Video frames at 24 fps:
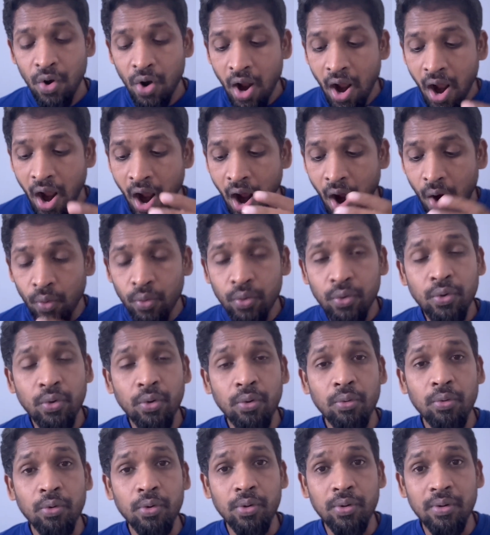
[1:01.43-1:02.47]
how
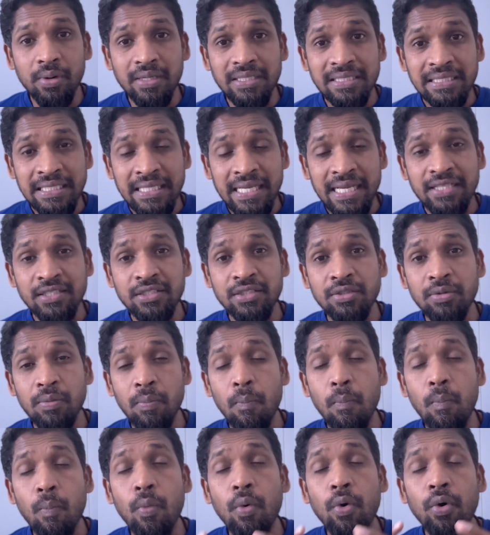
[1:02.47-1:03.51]
to sketch
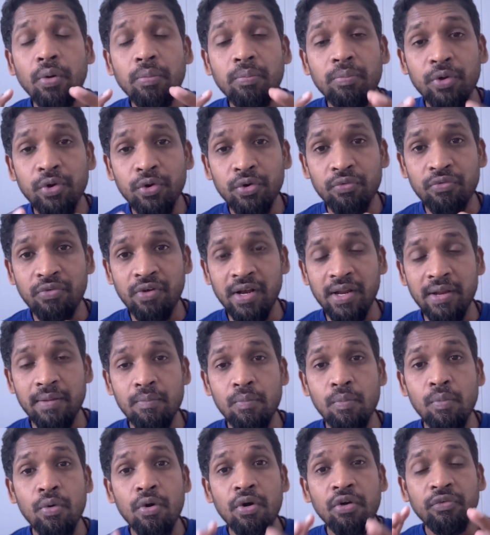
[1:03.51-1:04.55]
more beautifully,
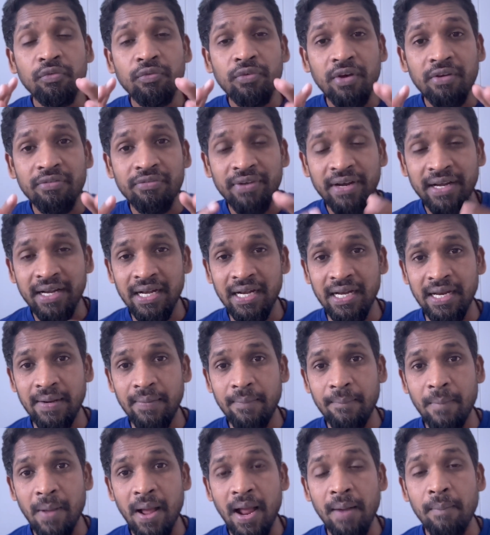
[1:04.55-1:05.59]
more
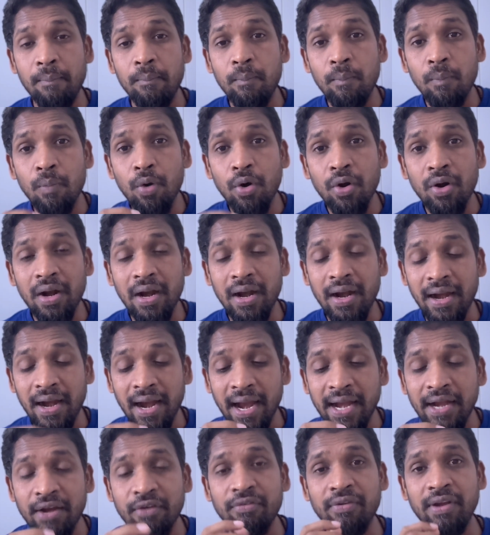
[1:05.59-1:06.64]
perfectly and more
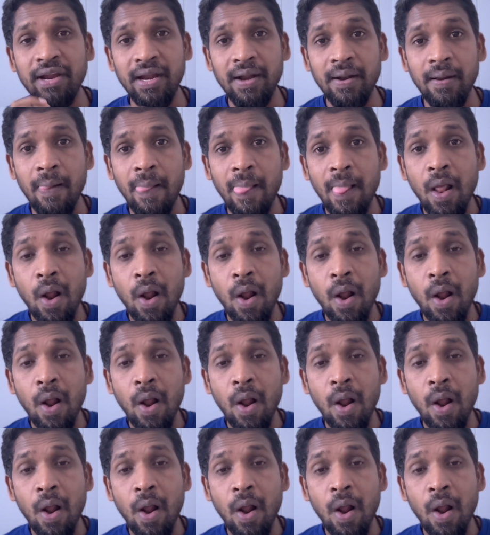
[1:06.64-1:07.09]
right way,